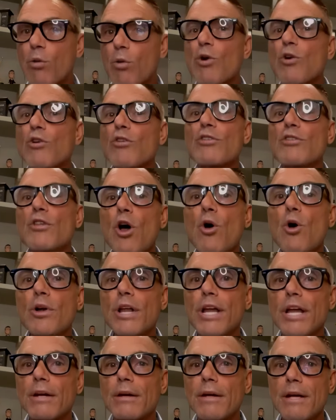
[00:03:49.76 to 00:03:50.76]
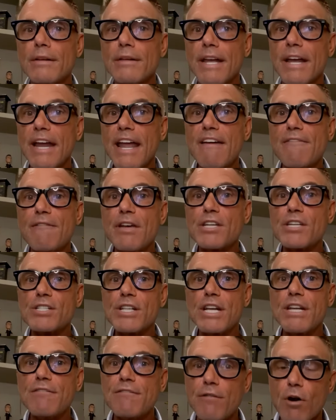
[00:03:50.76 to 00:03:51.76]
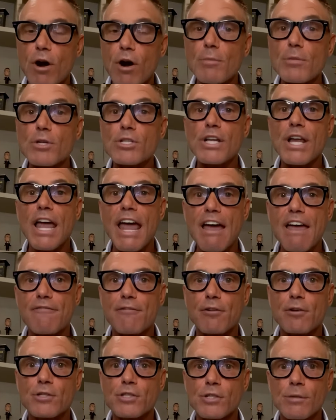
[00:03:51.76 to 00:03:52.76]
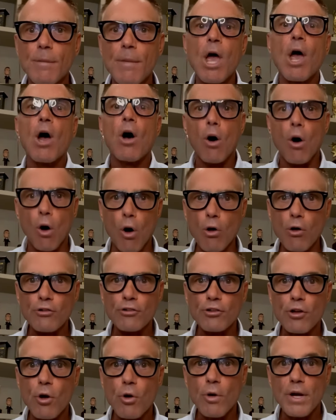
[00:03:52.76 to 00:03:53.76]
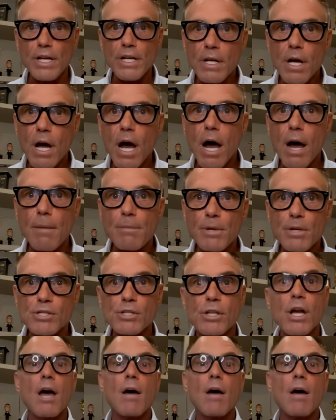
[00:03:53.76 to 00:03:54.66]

worth noting that FSD Pharma's efforts also encompassed